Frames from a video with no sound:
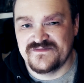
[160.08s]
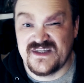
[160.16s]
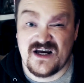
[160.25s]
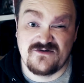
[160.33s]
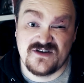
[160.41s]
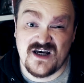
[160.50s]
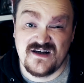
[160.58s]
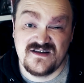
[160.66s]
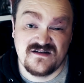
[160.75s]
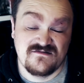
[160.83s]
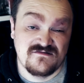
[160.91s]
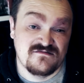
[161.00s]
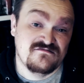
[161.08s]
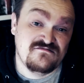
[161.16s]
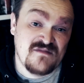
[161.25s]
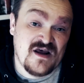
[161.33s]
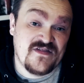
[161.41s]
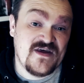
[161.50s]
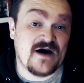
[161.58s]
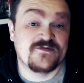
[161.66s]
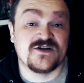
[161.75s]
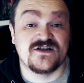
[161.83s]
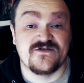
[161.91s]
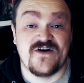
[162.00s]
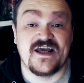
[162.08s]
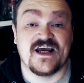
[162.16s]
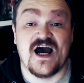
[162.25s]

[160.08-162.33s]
Downsides? The absence of any